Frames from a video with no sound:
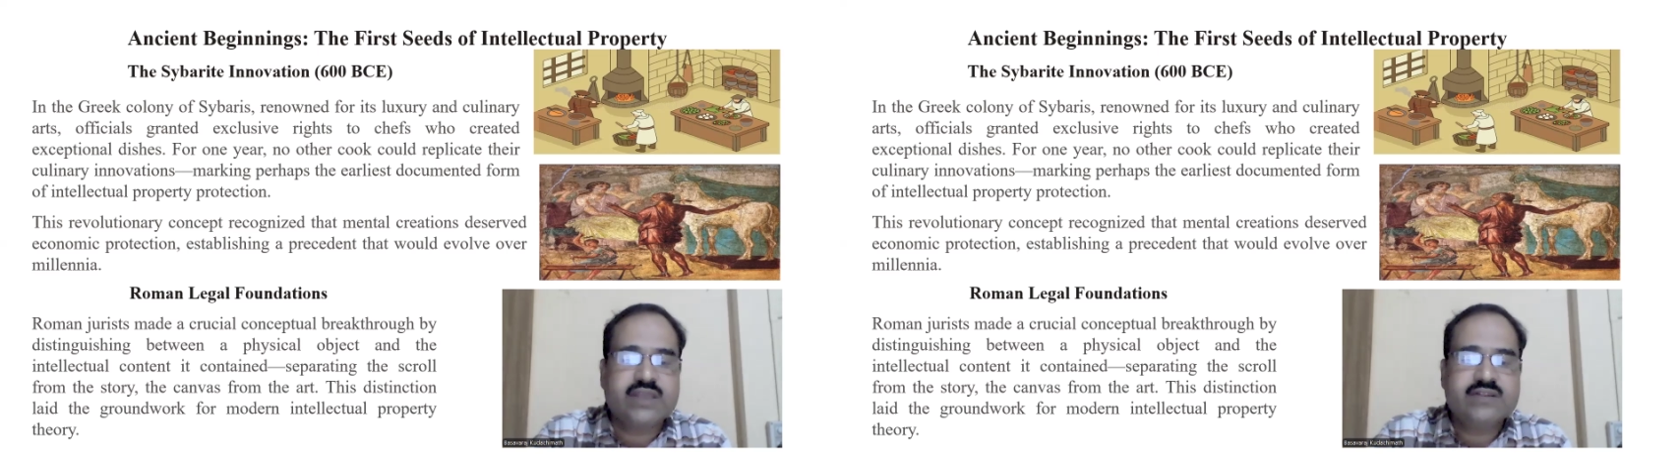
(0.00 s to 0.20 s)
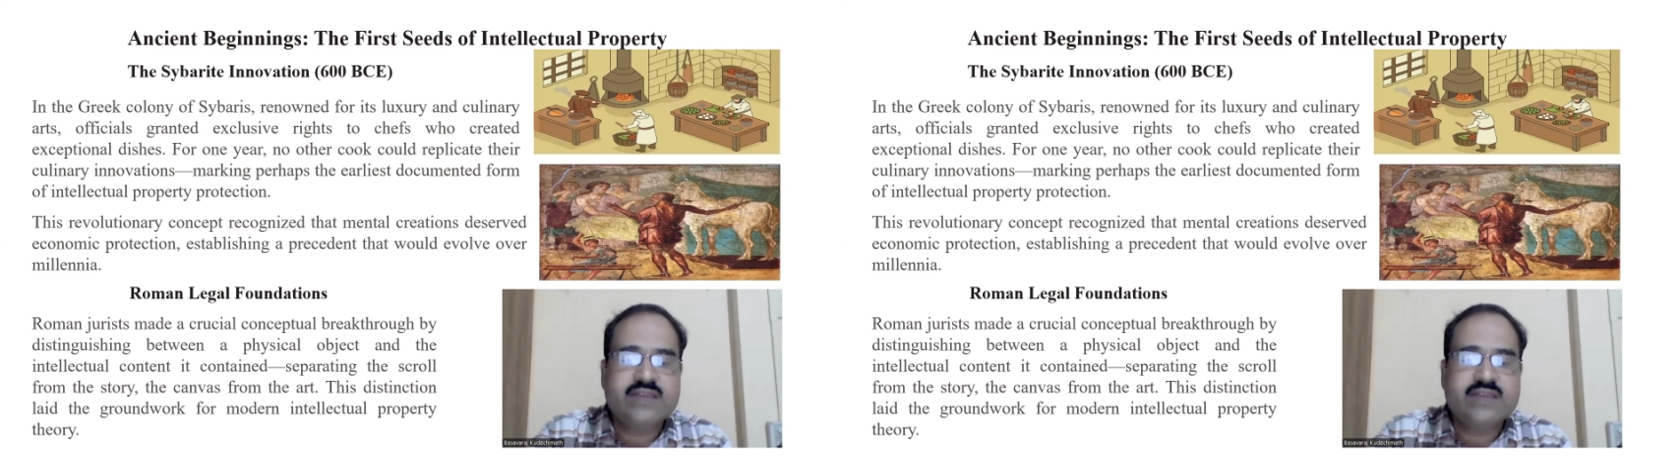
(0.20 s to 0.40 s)

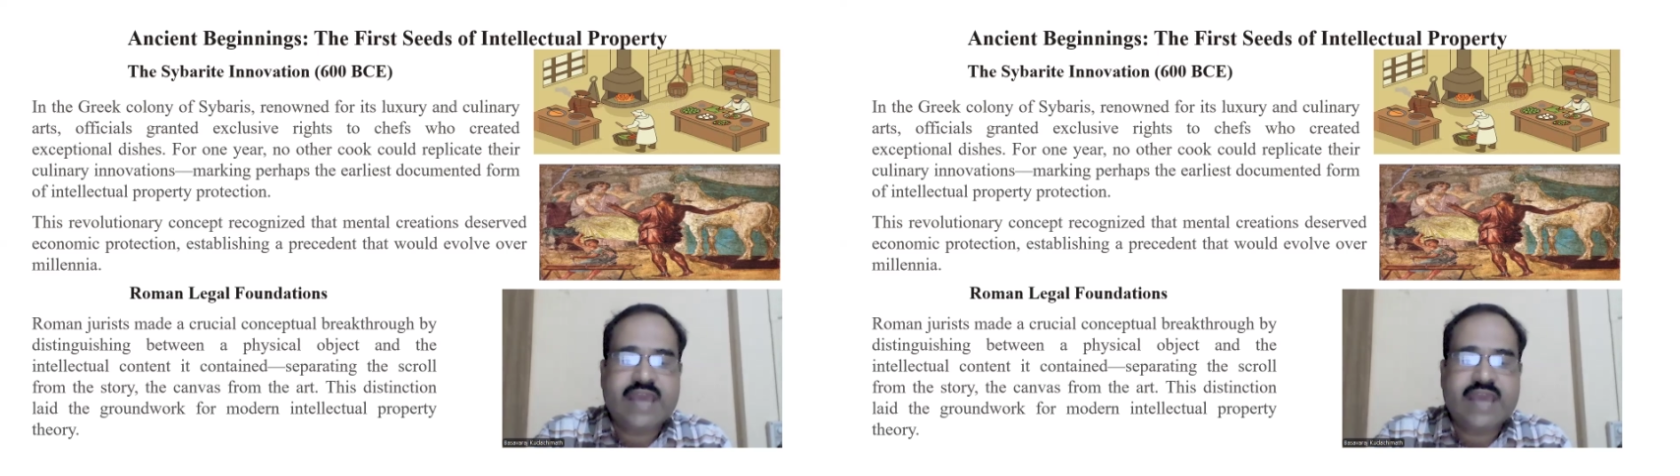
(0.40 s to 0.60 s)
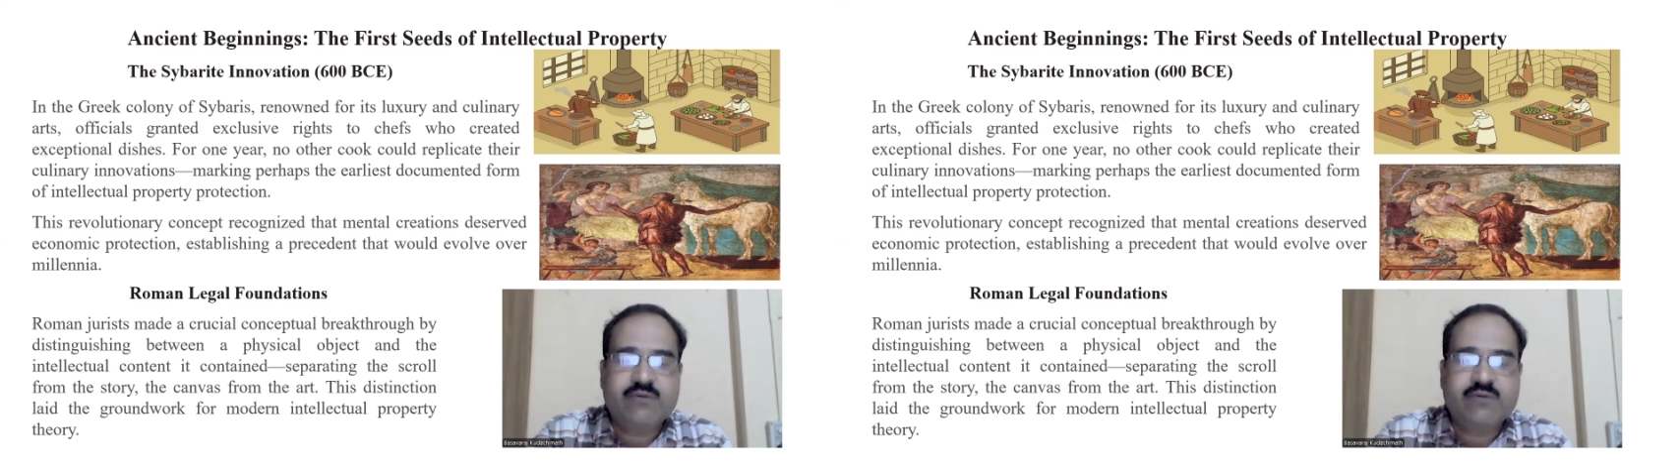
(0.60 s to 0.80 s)
the
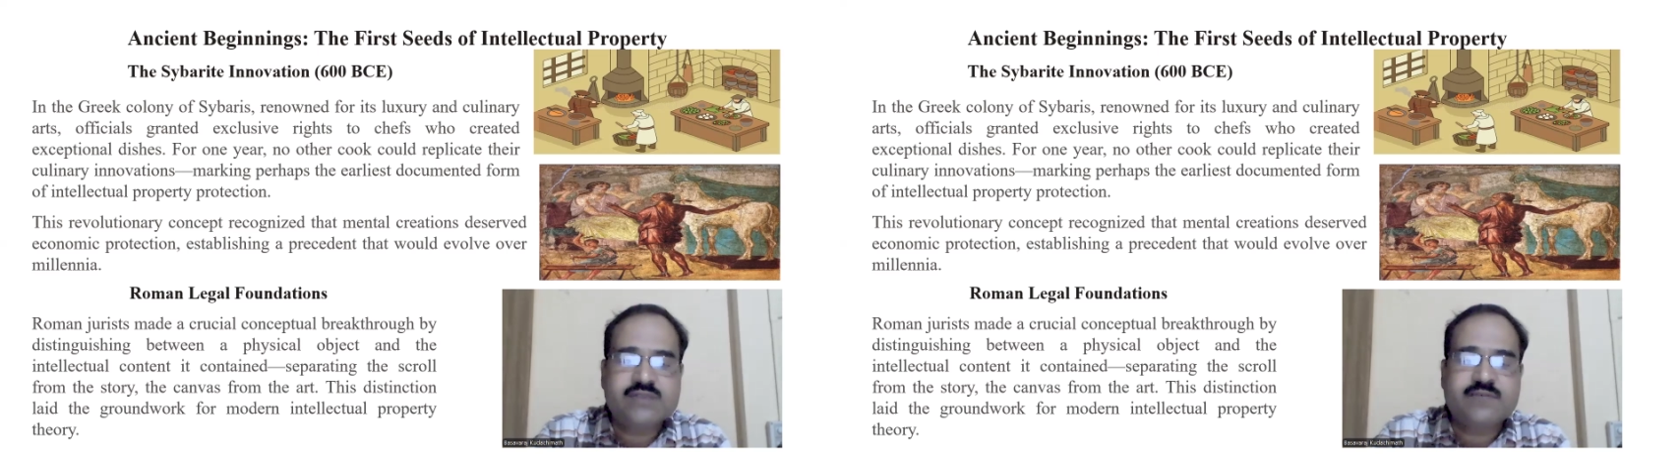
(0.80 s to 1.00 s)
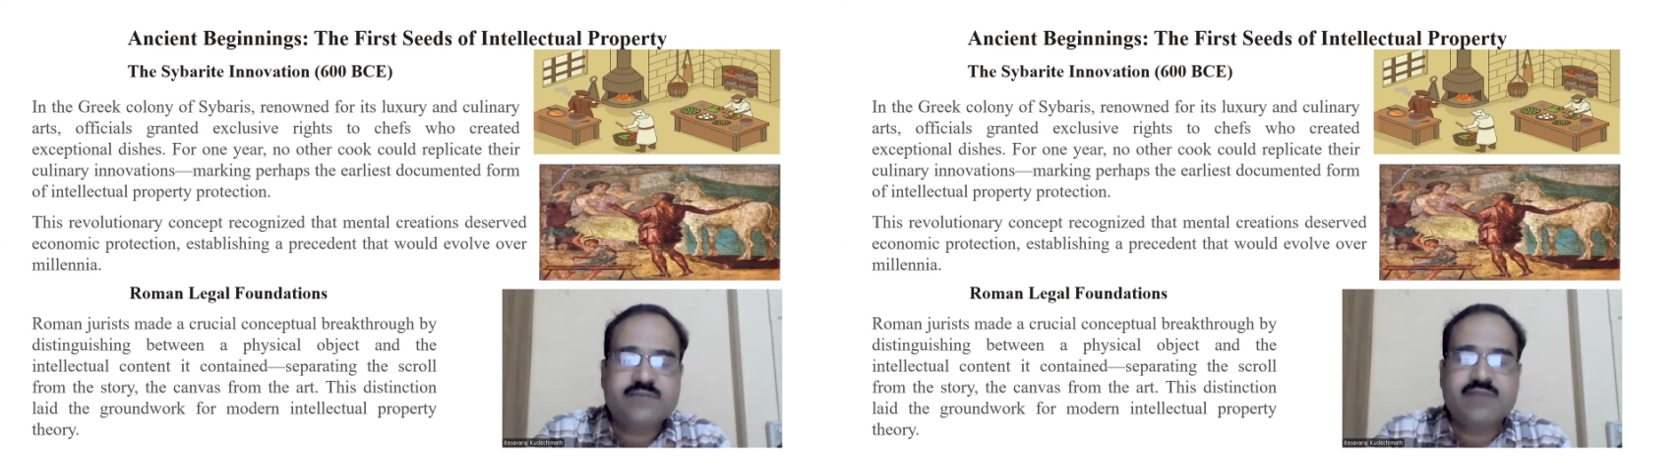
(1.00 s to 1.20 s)
canvas
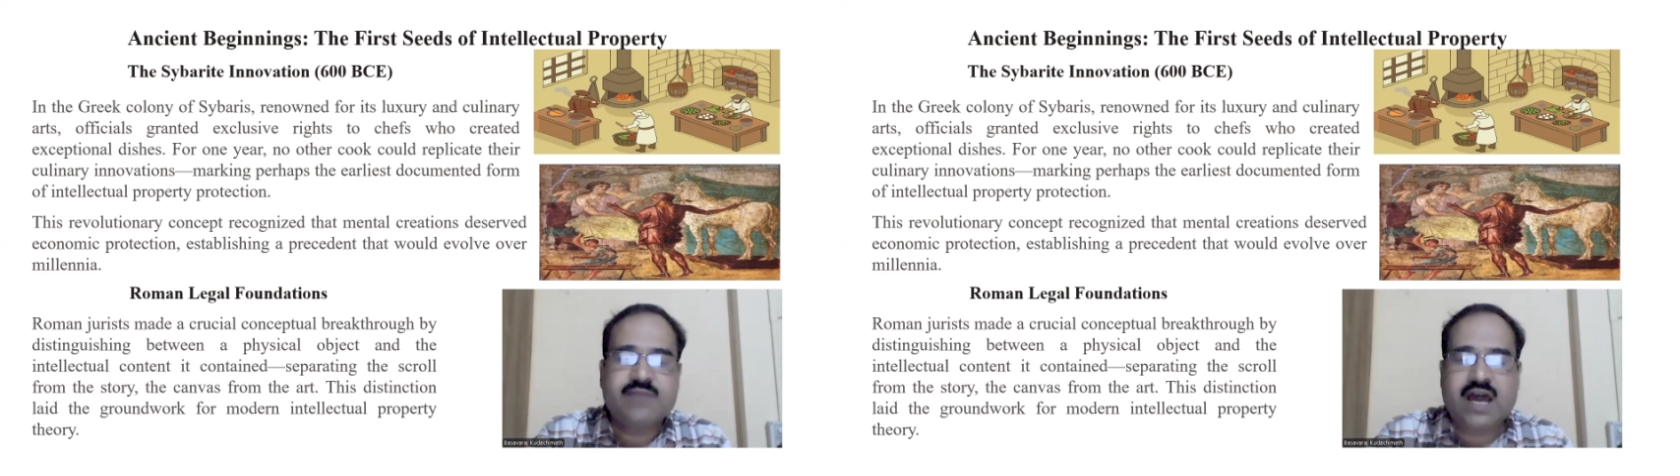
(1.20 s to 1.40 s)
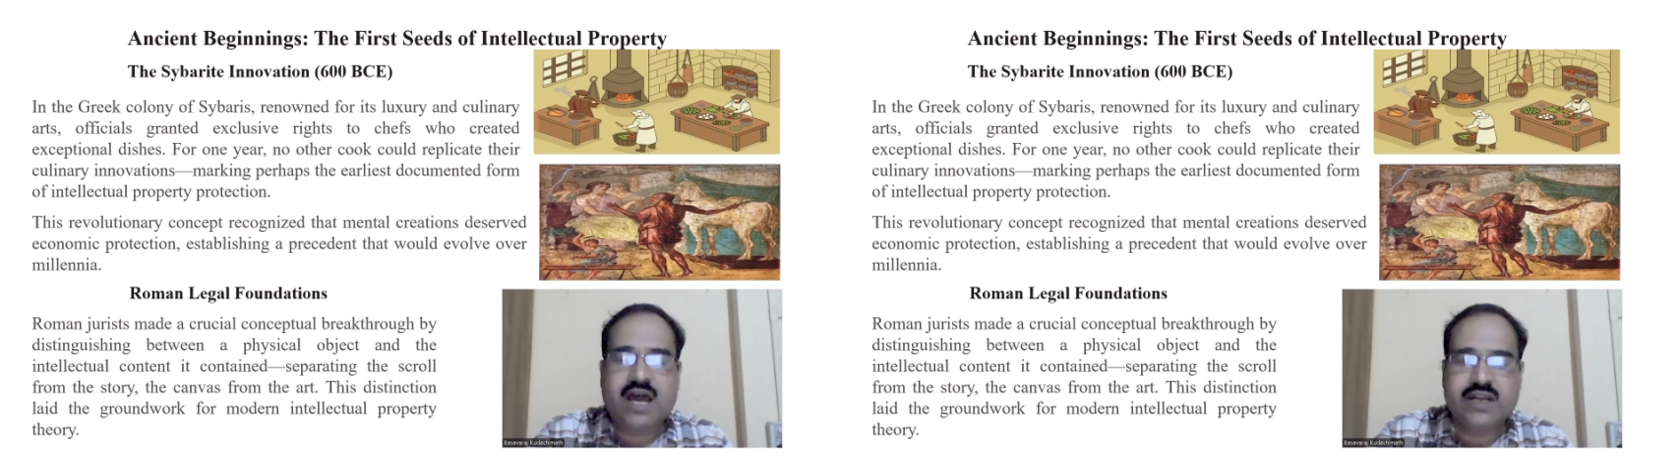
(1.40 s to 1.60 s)
from the
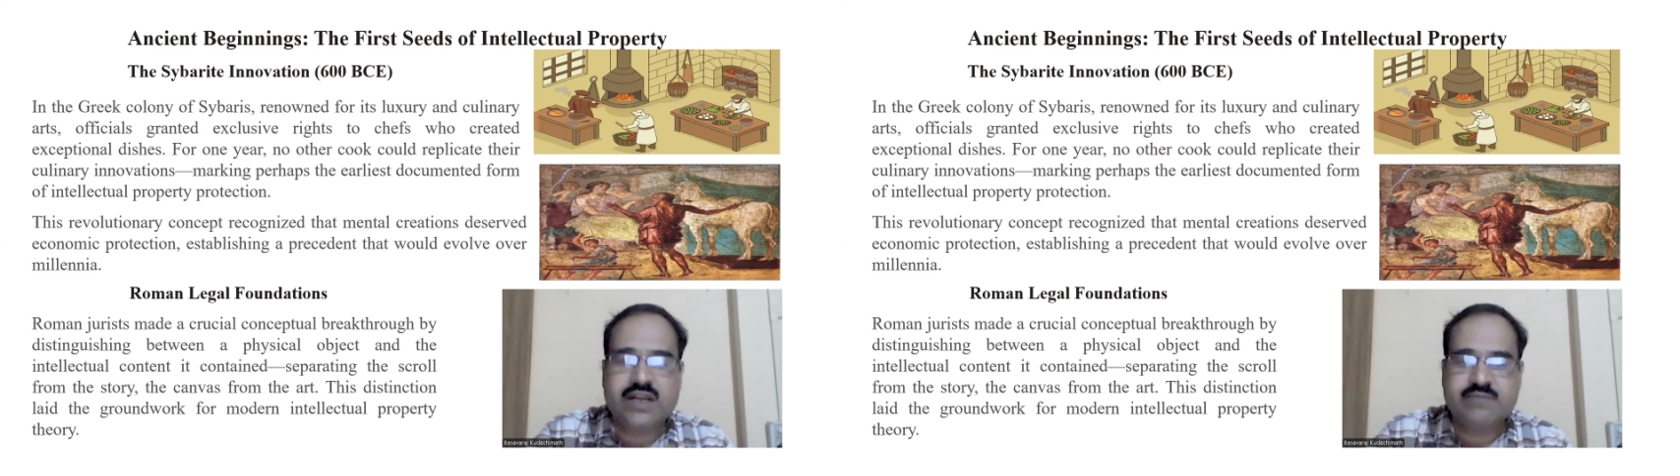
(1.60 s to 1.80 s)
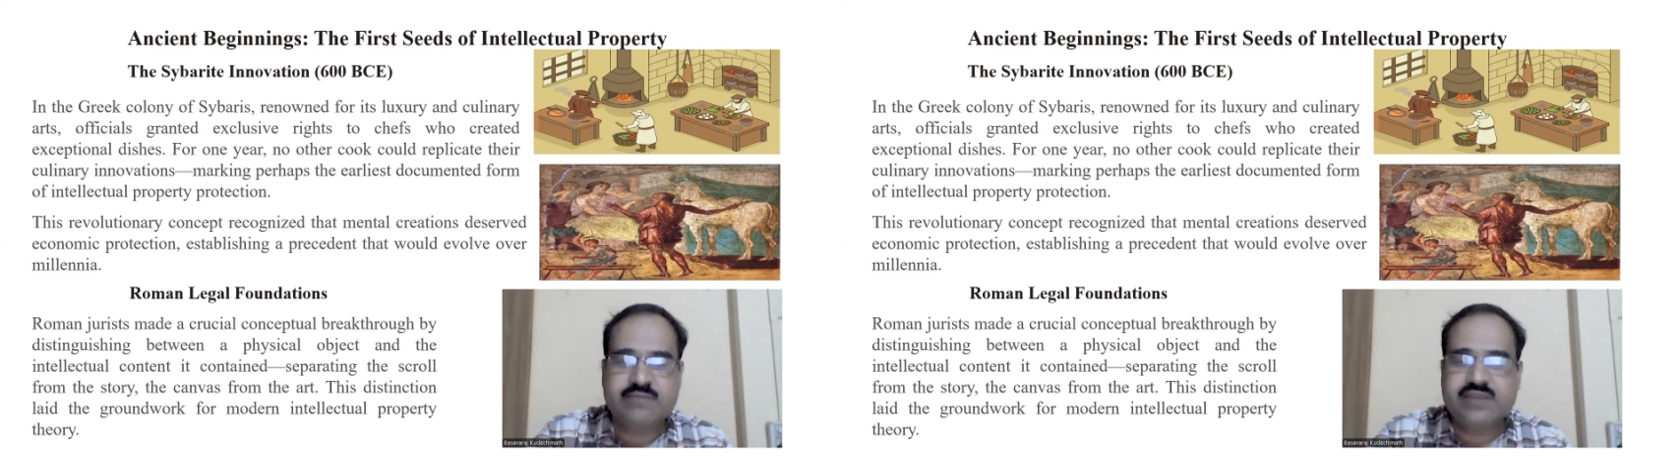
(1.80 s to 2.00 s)
art.